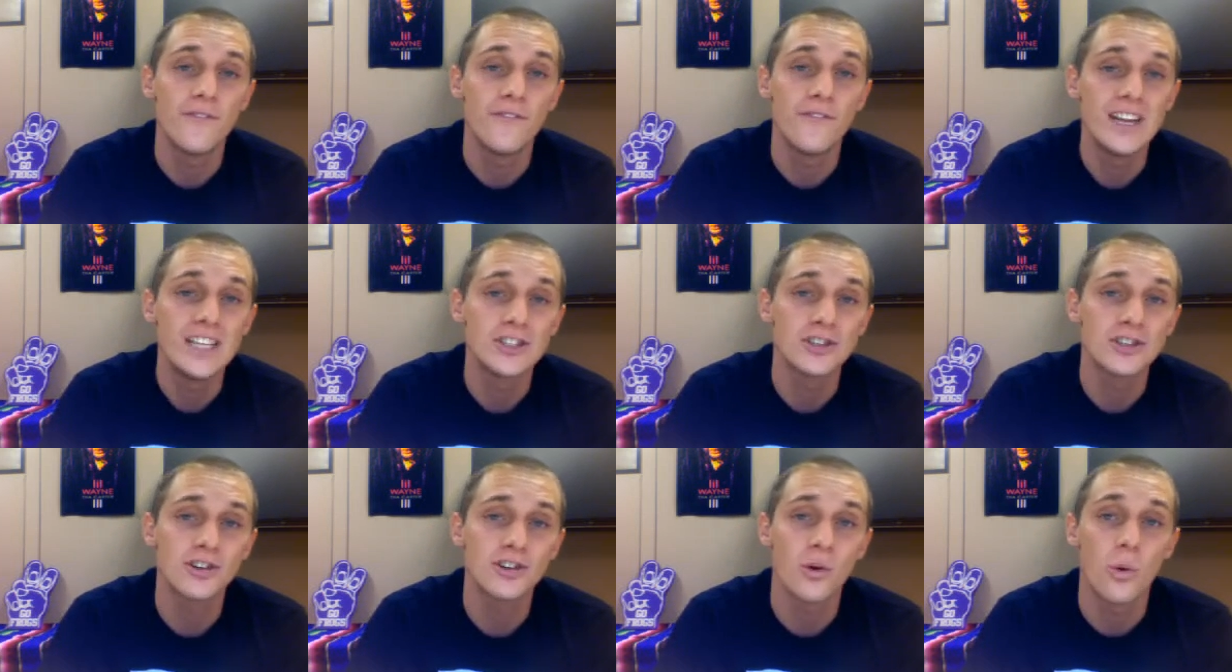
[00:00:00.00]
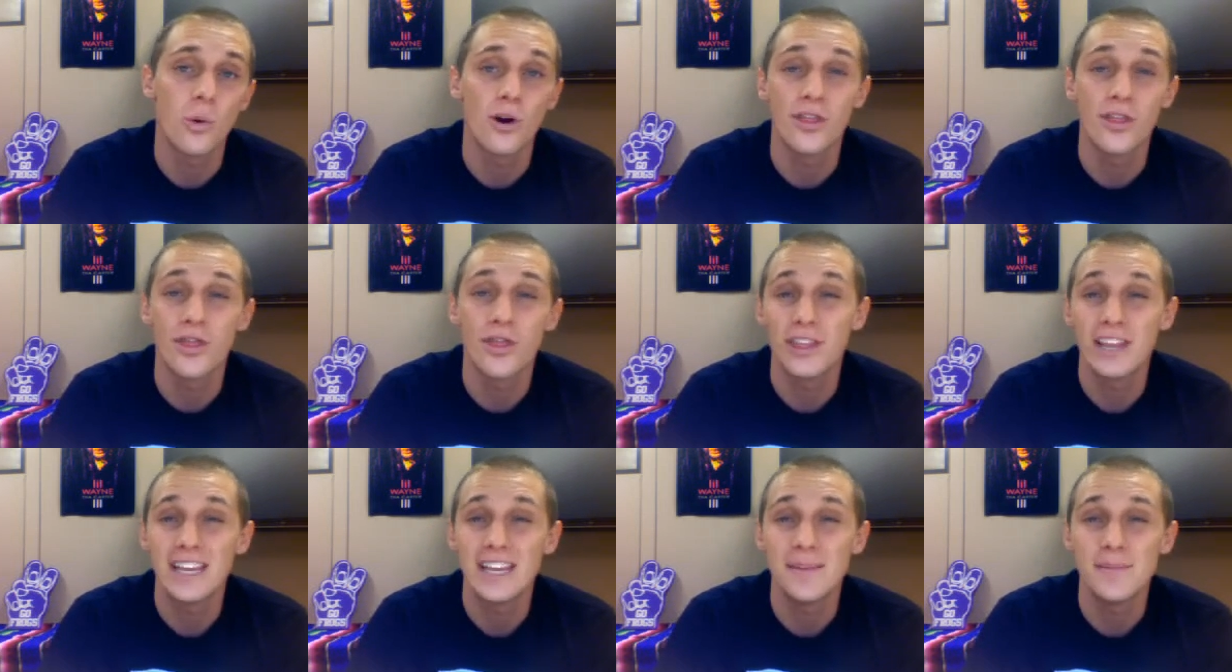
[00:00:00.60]
feature or
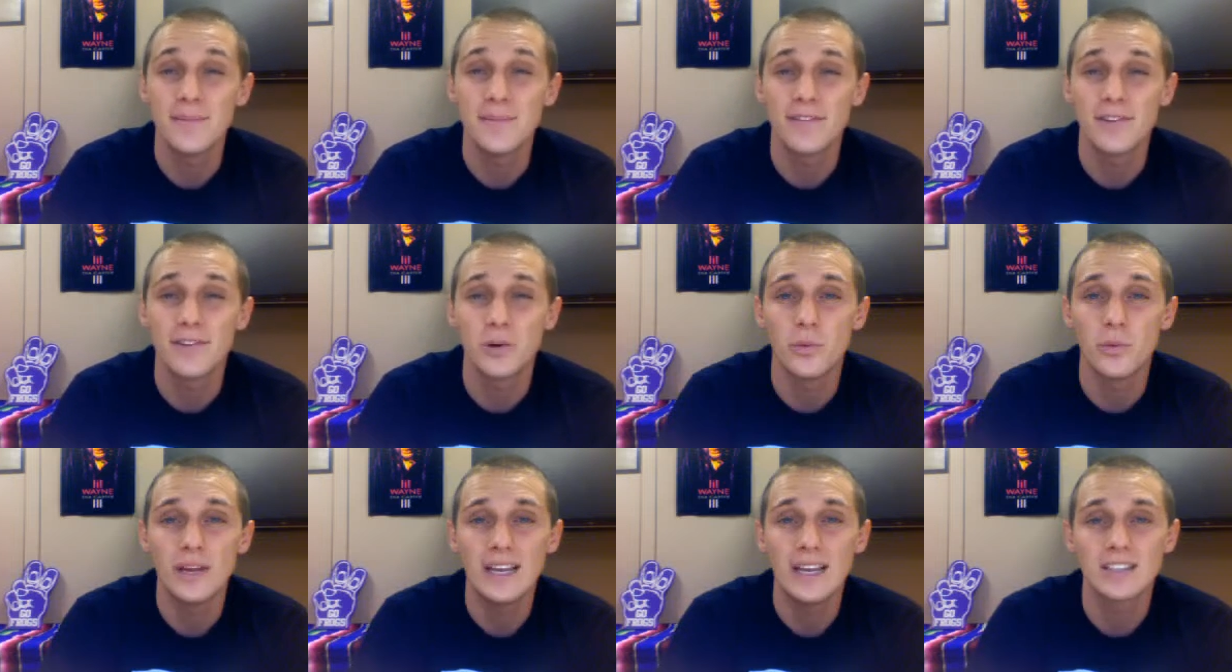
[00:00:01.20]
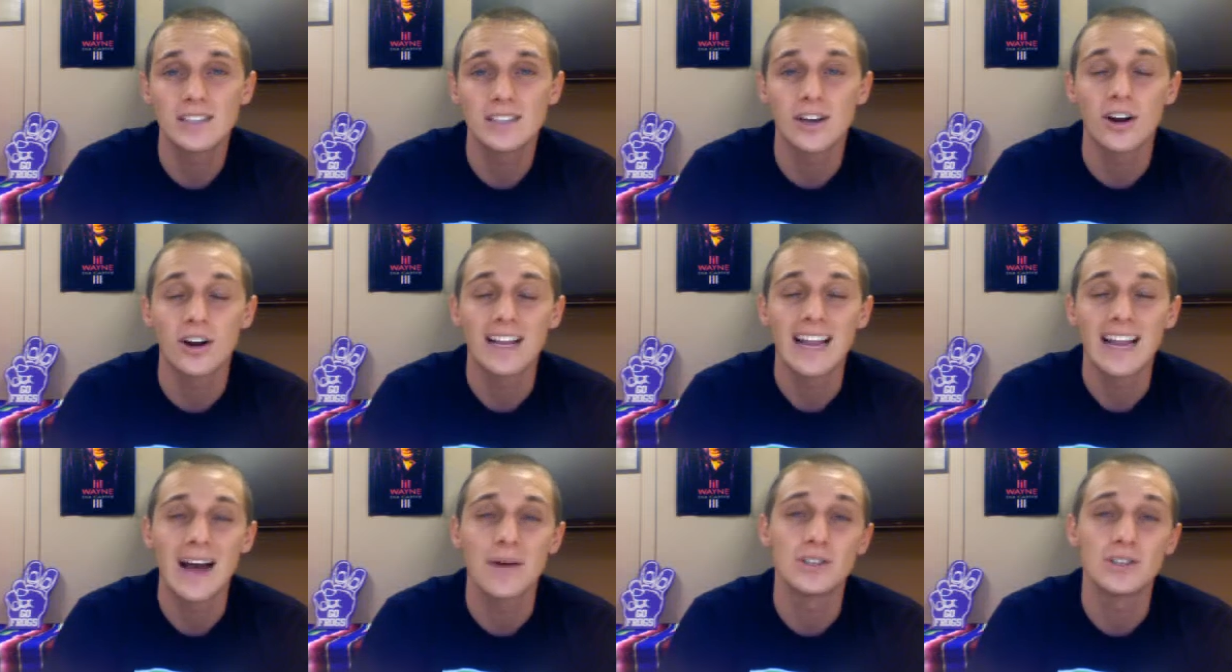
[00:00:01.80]
theme every week,
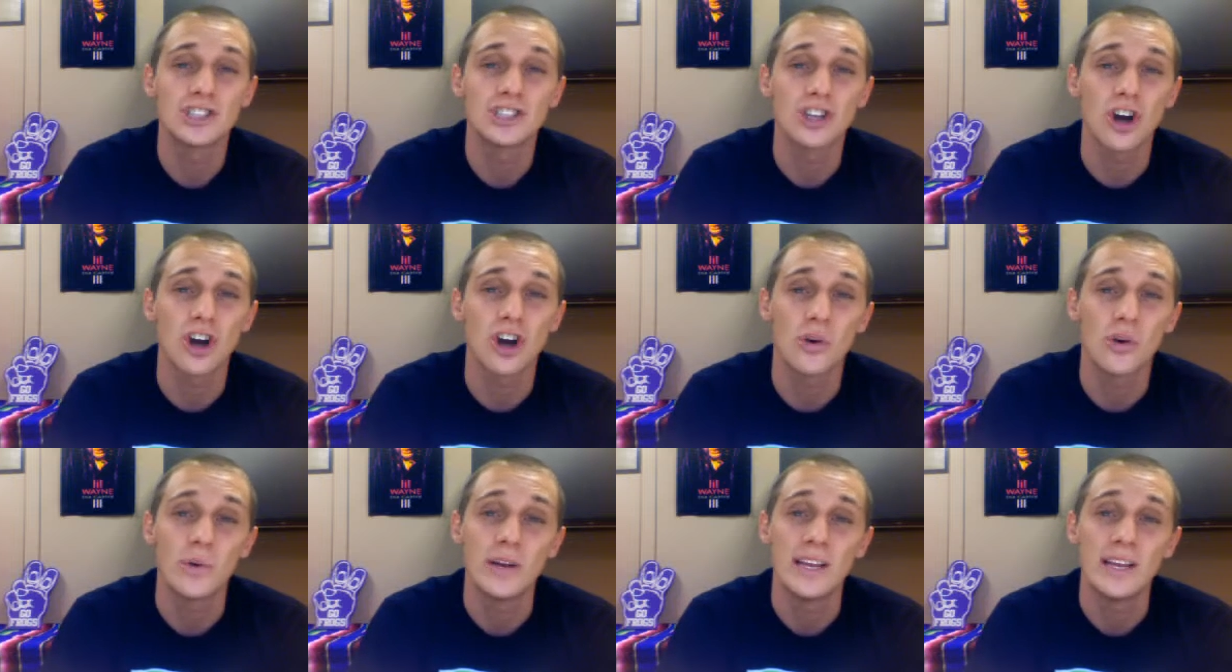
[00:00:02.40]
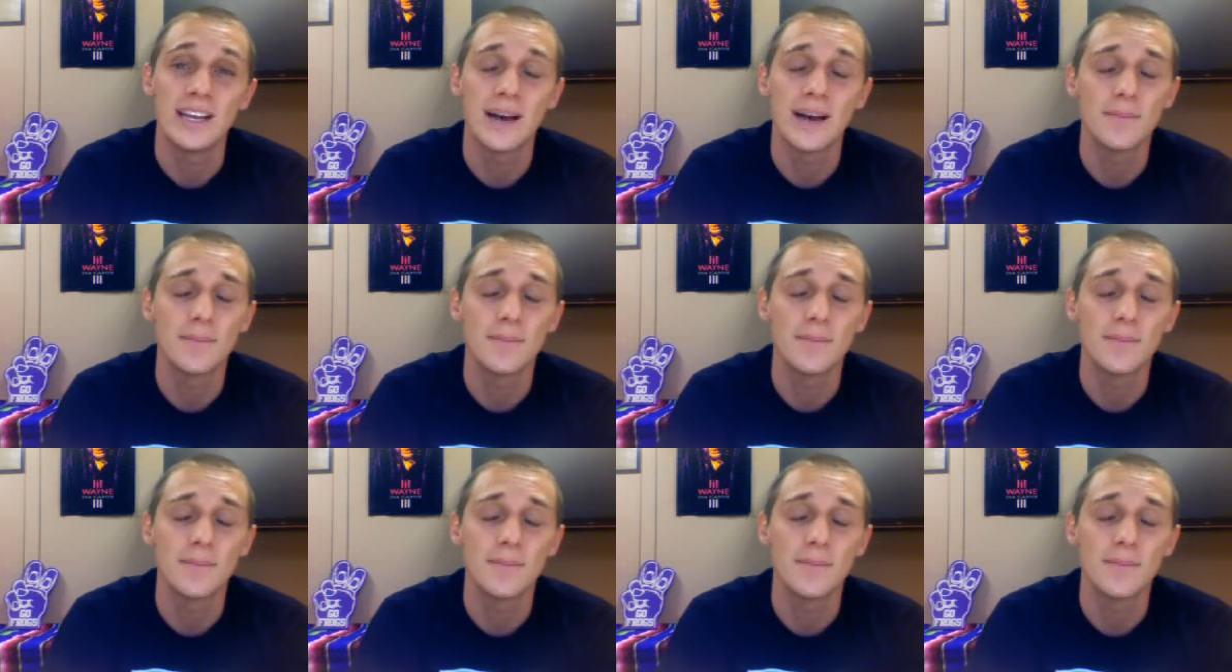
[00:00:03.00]
starting out with Shark Week.